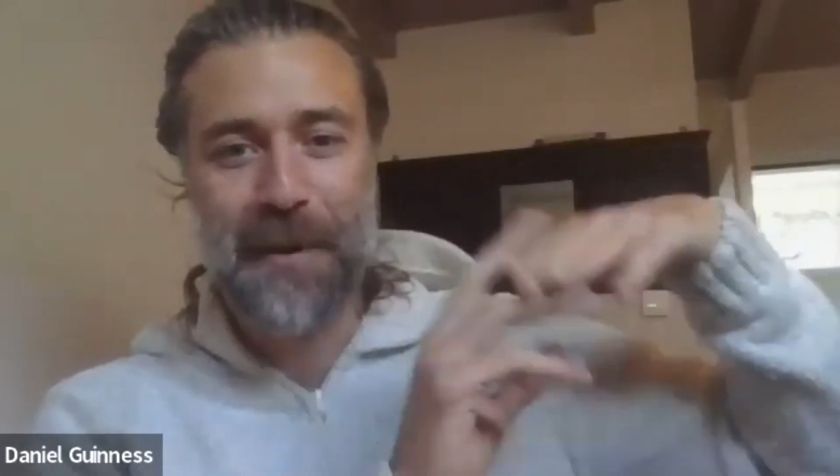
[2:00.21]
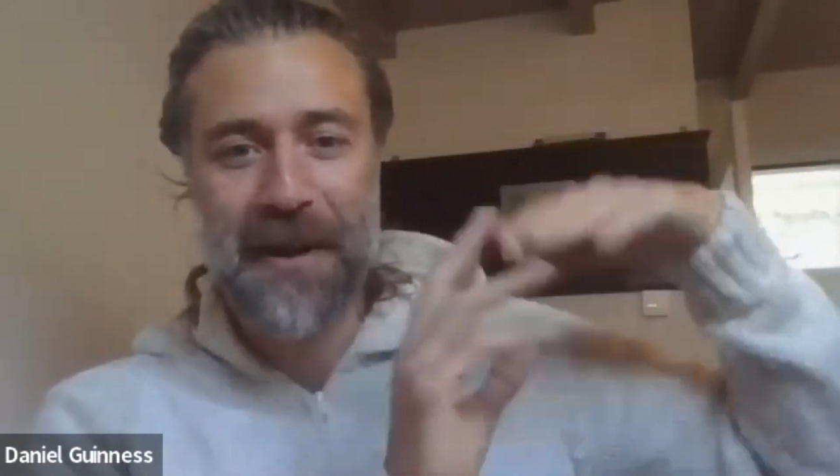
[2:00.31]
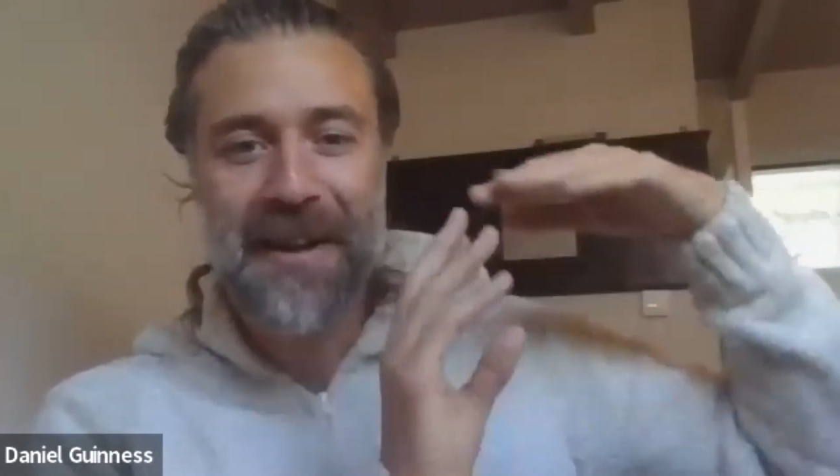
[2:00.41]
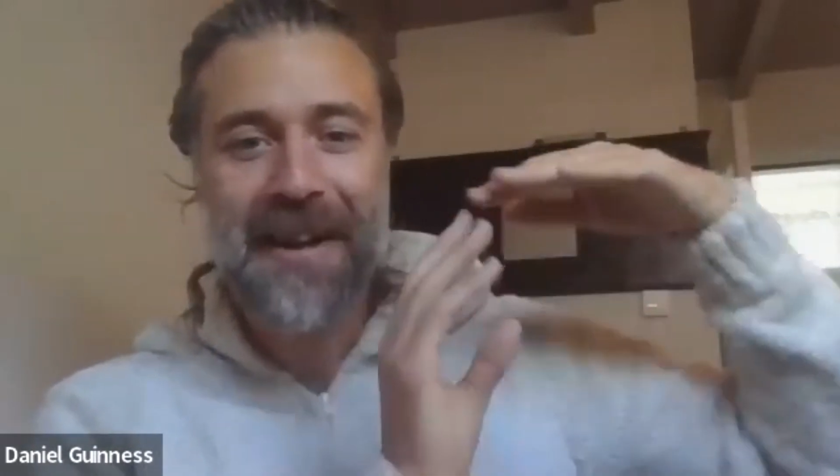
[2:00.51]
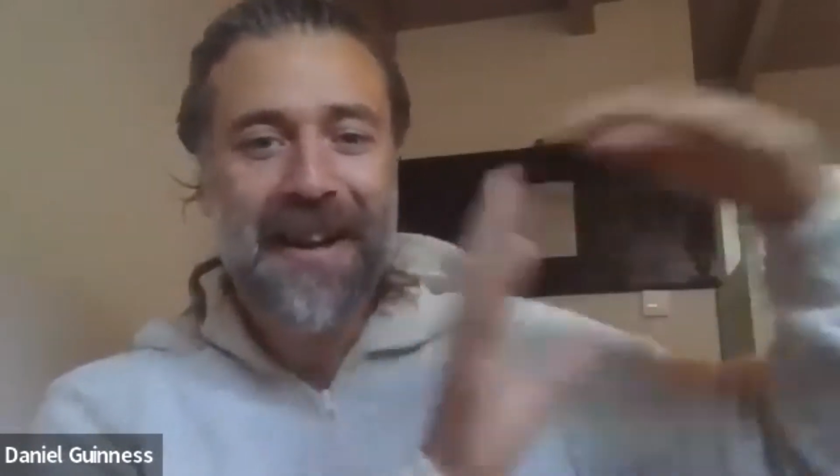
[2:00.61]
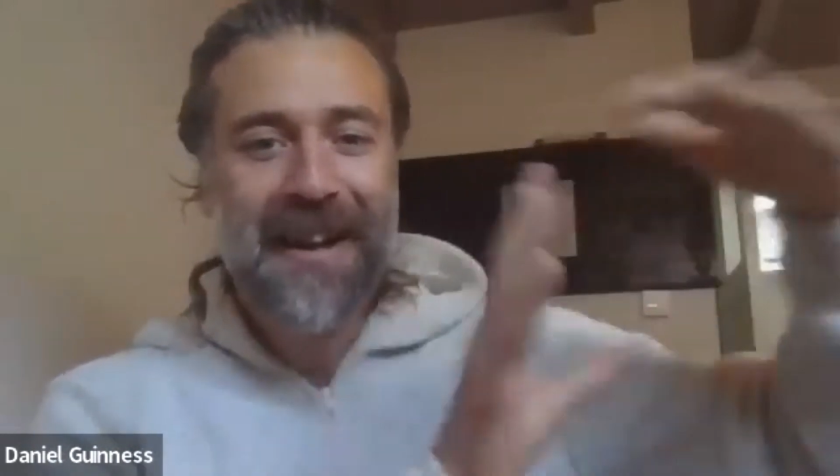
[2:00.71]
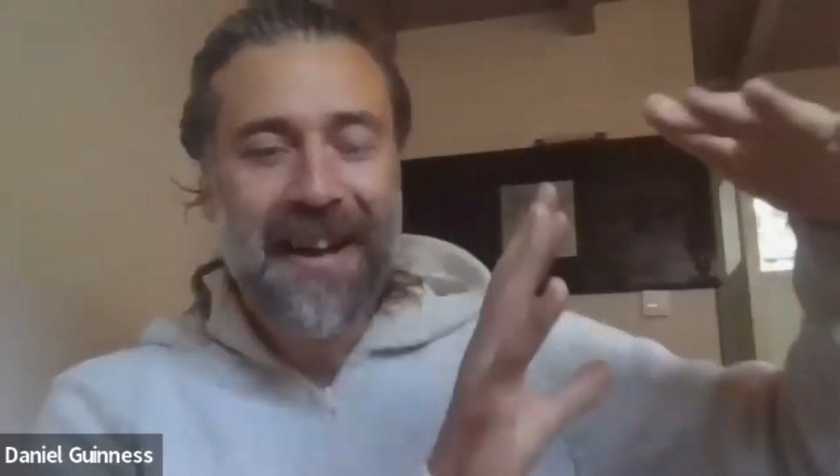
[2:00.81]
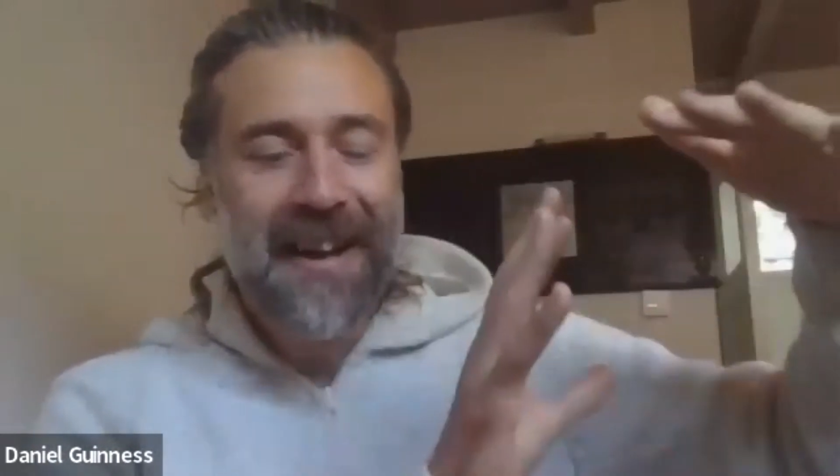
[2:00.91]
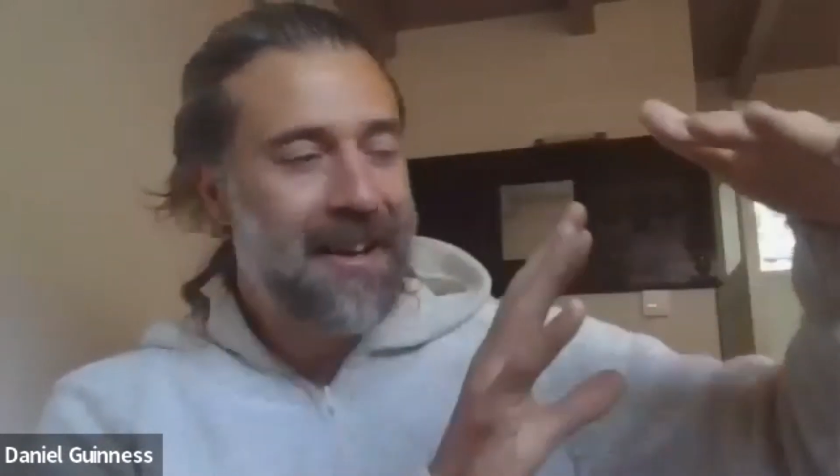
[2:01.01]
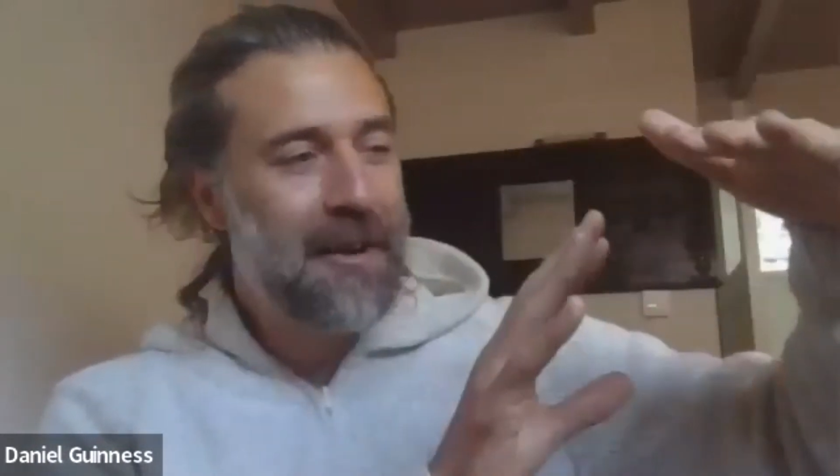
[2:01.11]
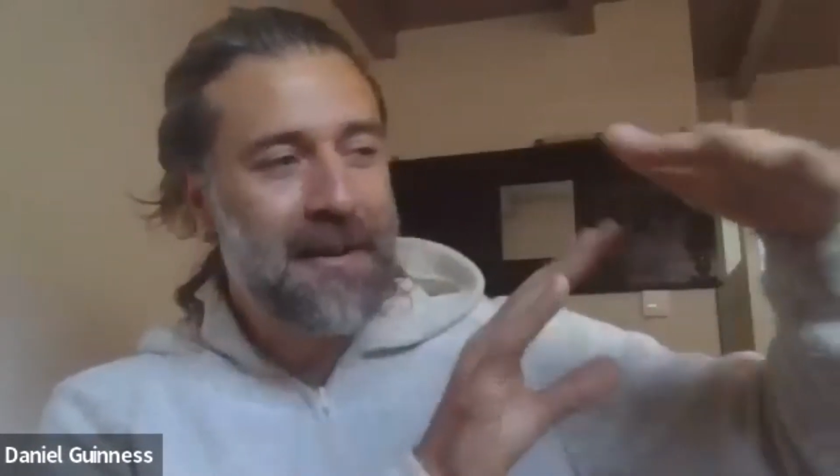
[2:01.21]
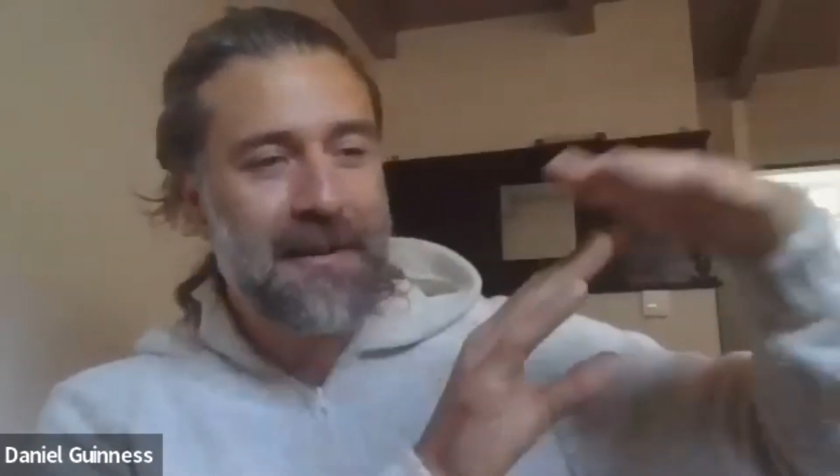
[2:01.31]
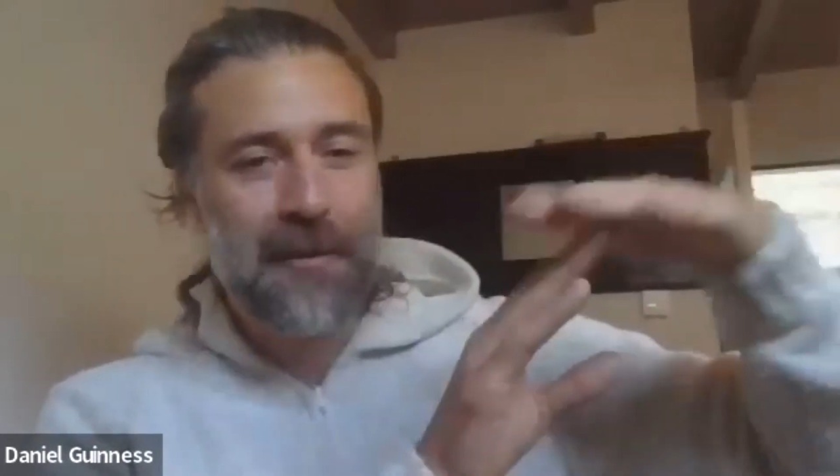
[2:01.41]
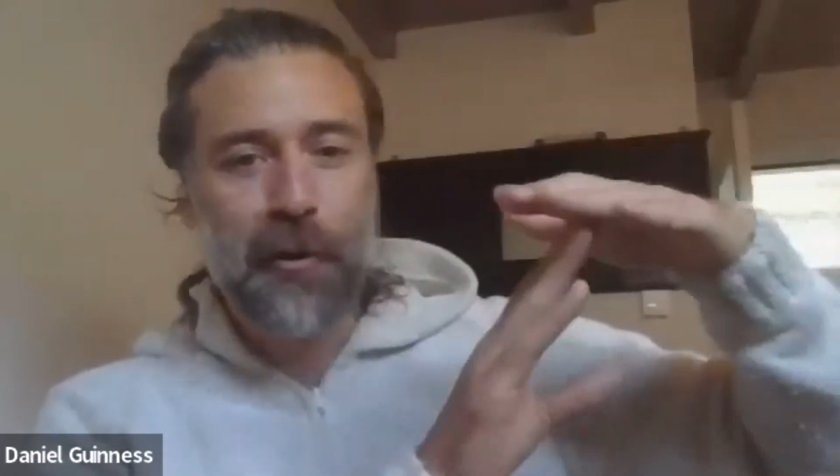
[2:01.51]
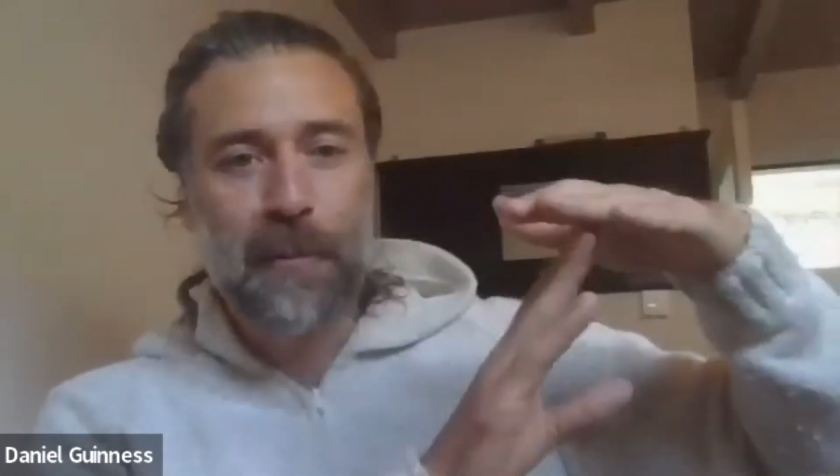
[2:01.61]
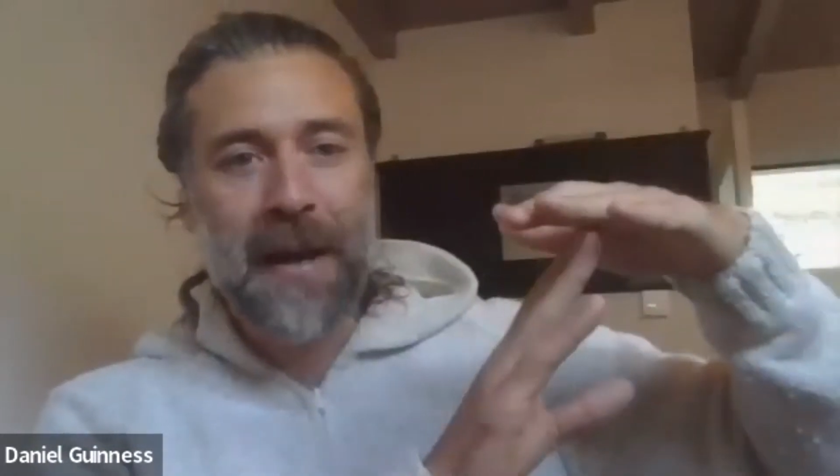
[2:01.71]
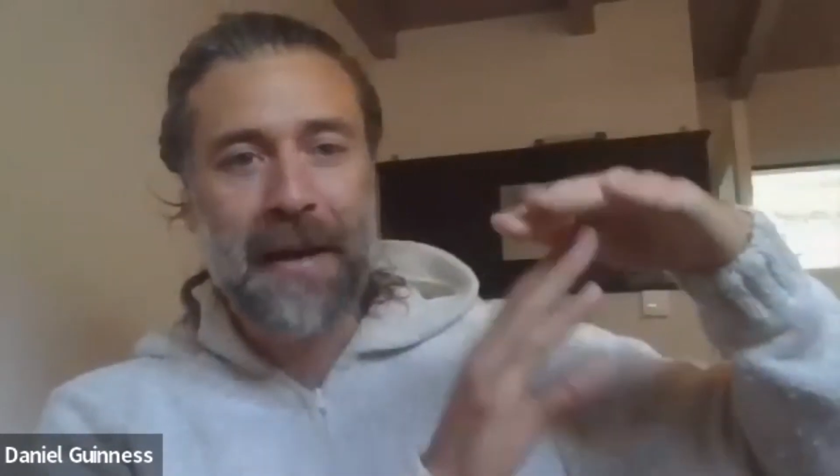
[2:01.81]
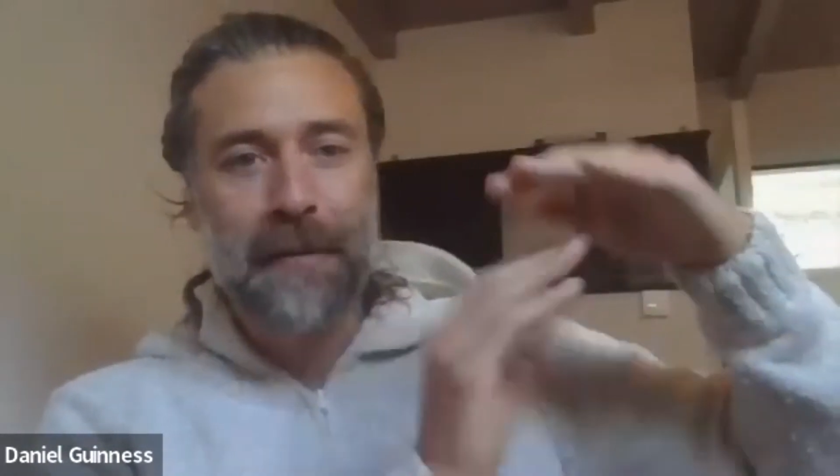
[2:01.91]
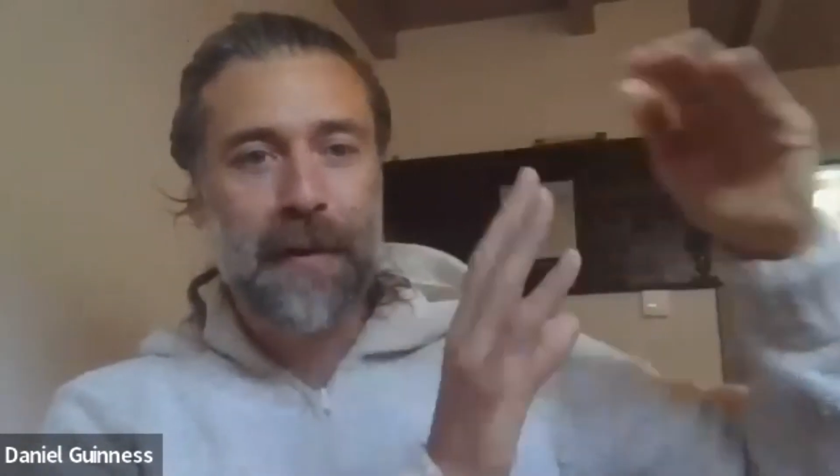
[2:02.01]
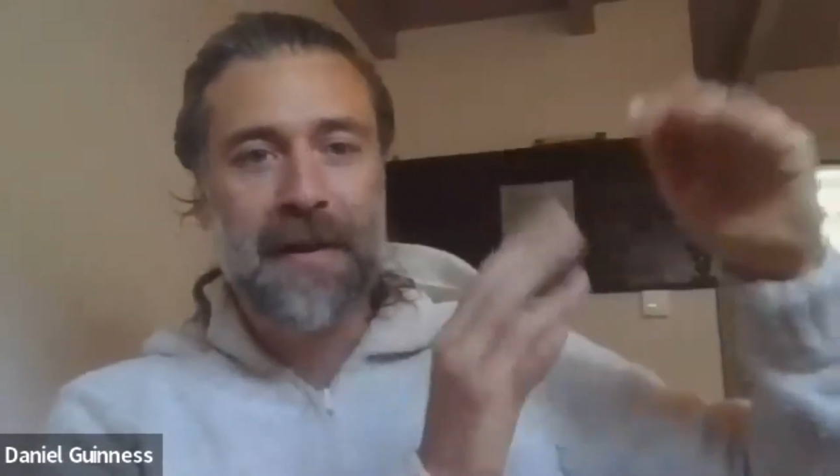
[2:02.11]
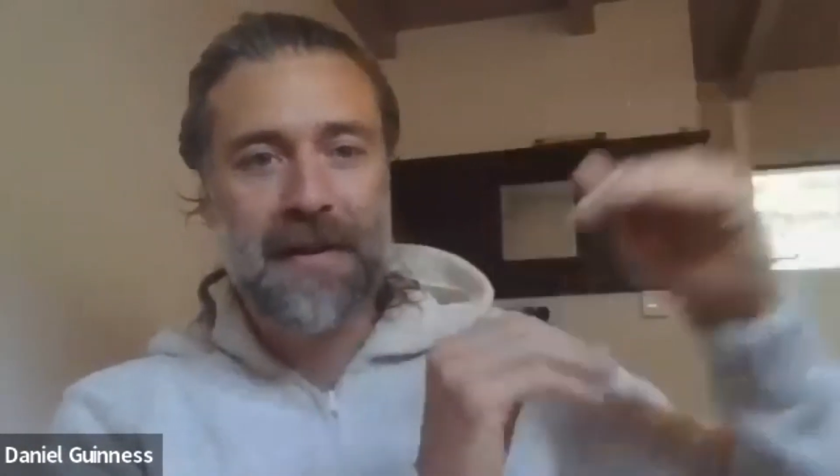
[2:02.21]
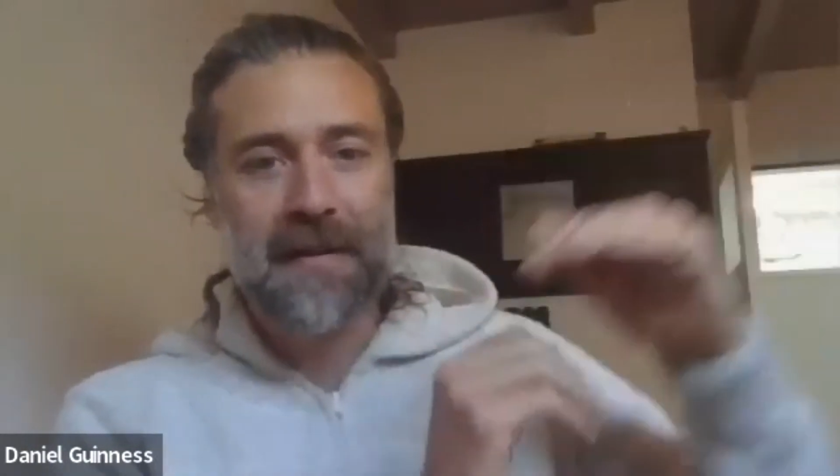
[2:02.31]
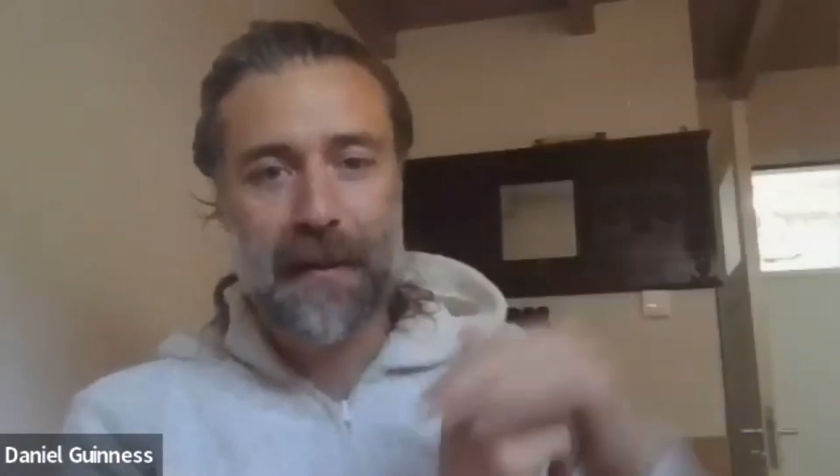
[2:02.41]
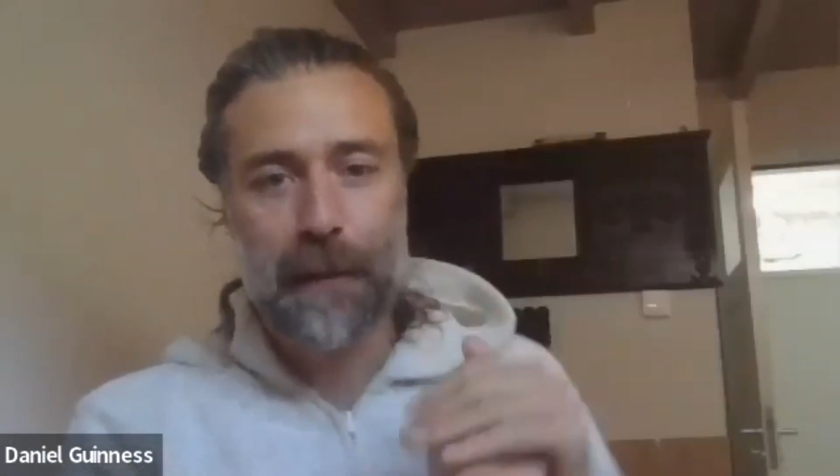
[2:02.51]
But you know, it's a straw man for these